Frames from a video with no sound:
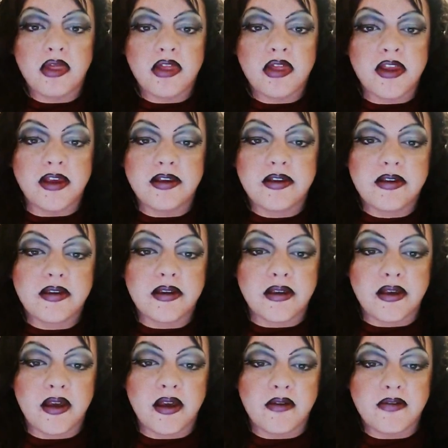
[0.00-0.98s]

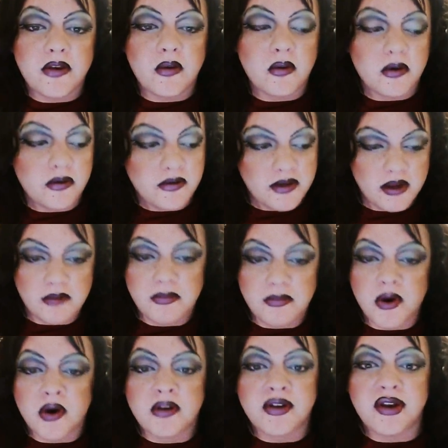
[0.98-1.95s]
This, if you were to see it
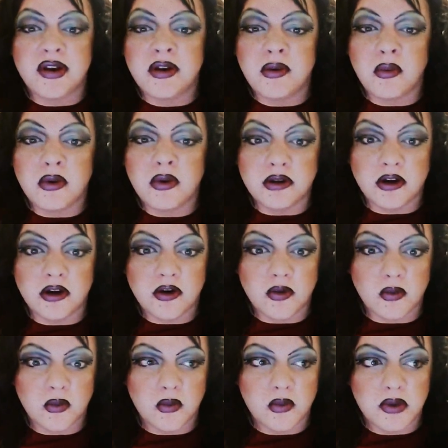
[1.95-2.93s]
in person, would
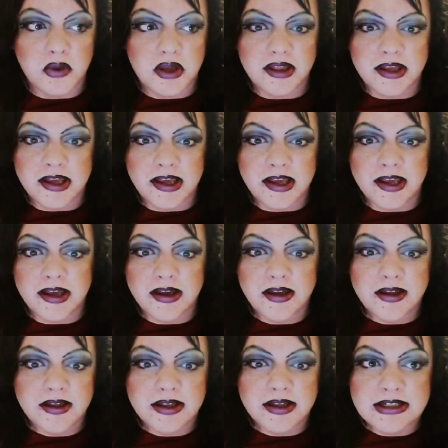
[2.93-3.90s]
look
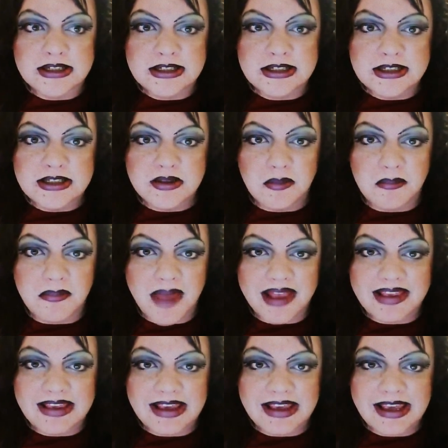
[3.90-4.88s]
really
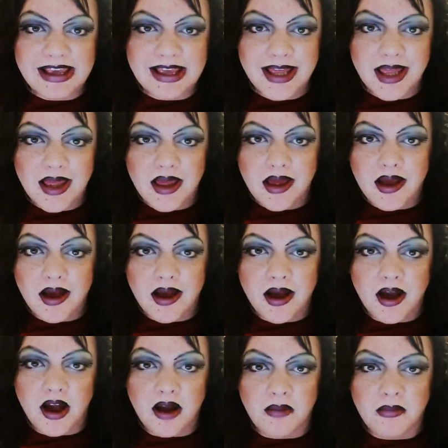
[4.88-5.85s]
messy.
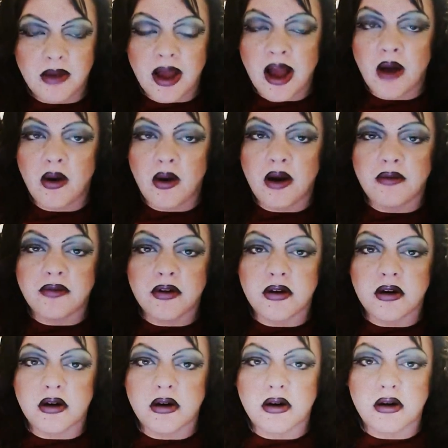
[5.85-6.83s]

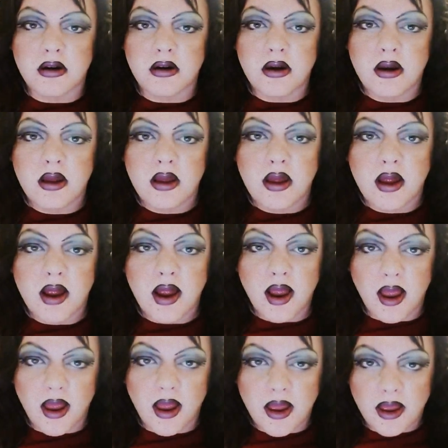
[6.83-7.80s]
However,
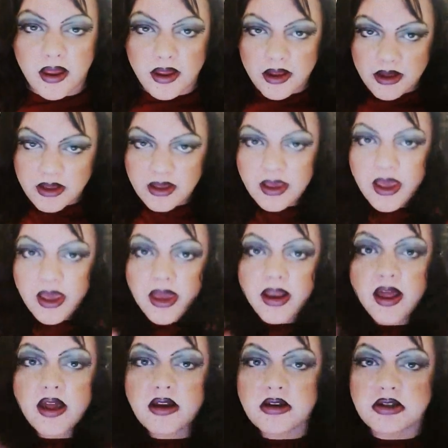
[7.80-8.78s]
I
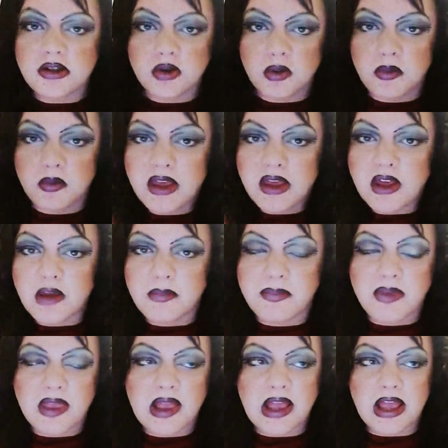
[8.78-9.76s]
cannot do
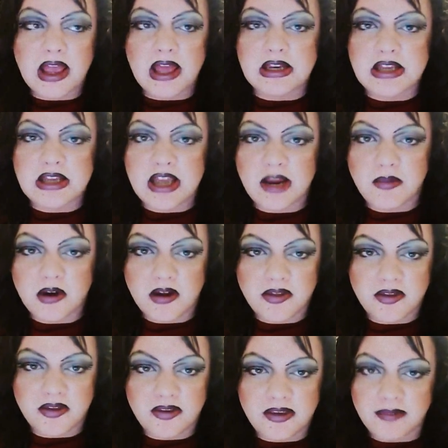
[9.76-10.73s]
makeup and camera
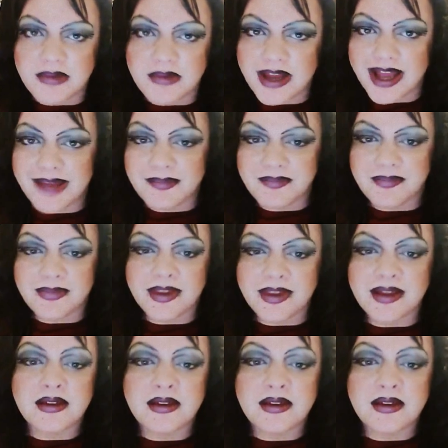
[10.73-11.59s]
at the same time.